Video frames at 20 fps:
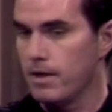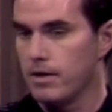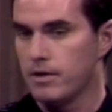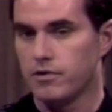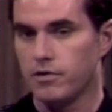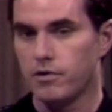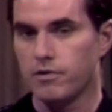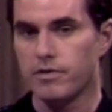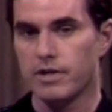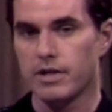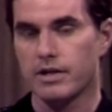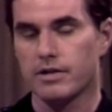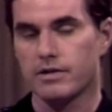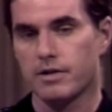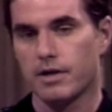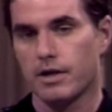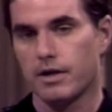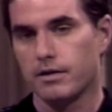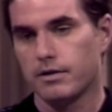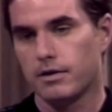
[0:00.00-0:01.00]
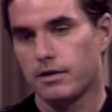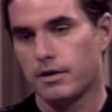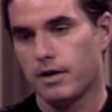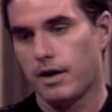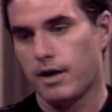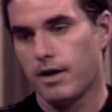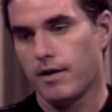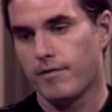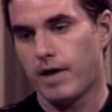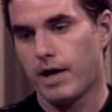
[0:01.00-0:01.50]
To the extent that they
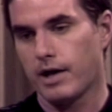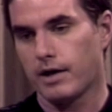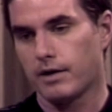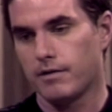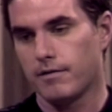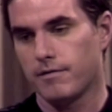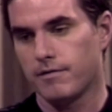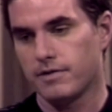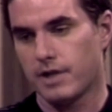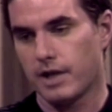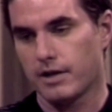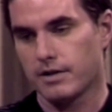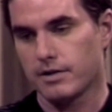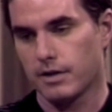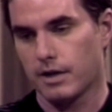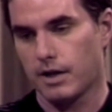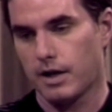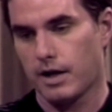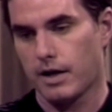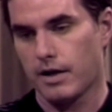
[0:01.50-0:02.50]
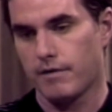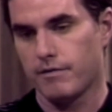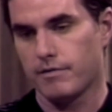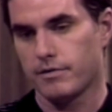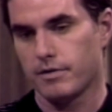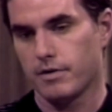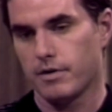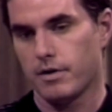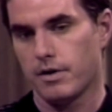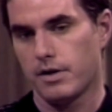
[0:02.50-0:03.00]
have active sex
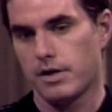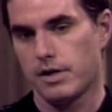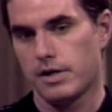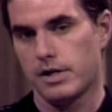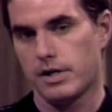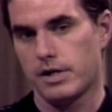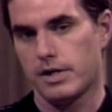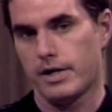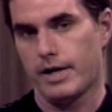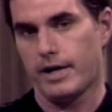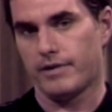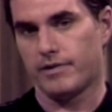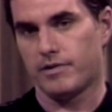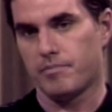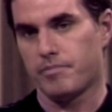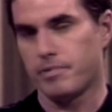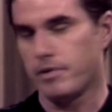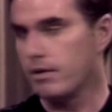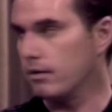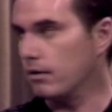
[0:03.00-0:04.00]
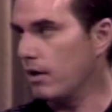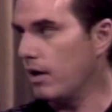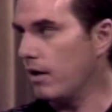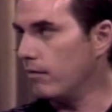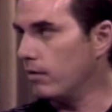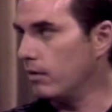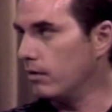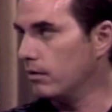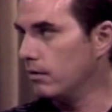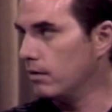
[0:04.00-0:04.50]
lives at the peer
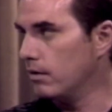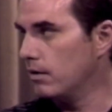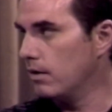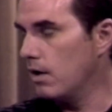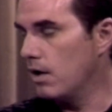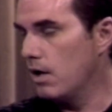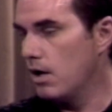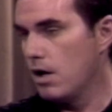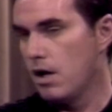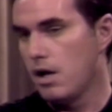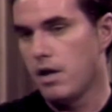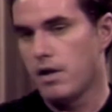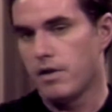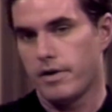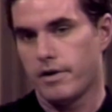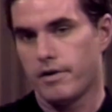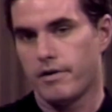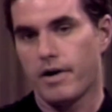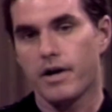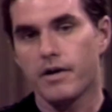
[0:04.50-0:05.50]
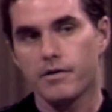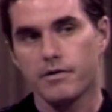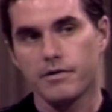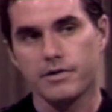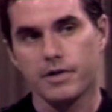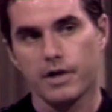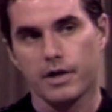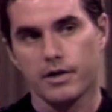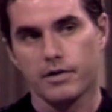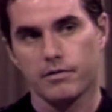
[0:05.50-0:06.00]
level, they are
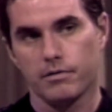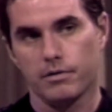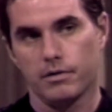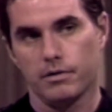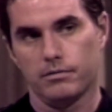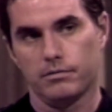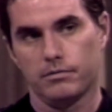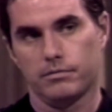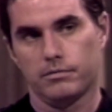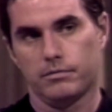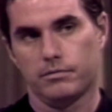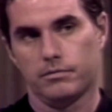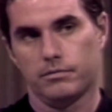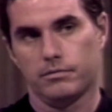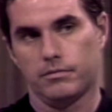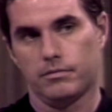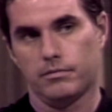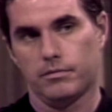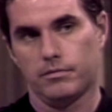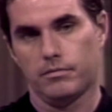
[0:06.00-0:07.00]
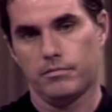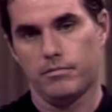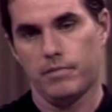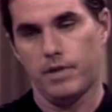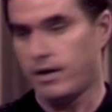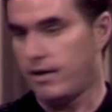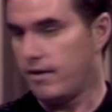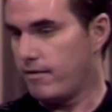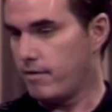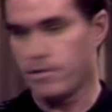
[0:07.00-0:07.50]
heterosexual.
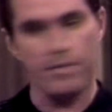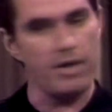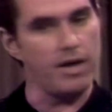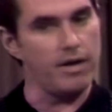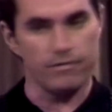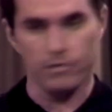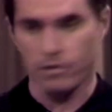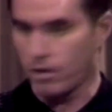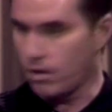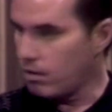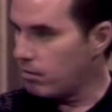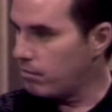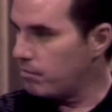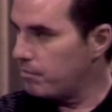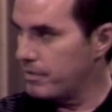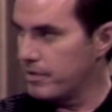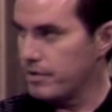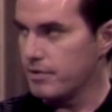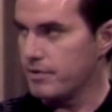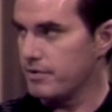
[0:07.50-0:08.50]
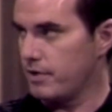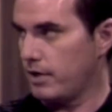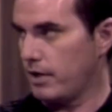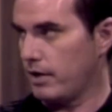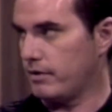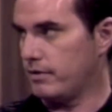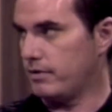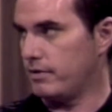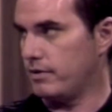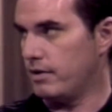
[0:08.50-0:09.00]
Many of them have no peer
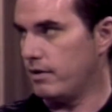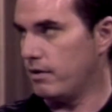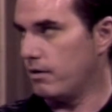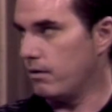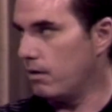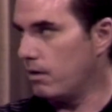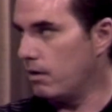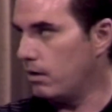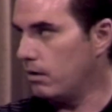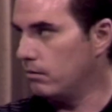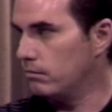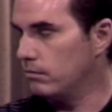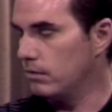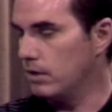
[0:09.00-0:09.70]
sex at all.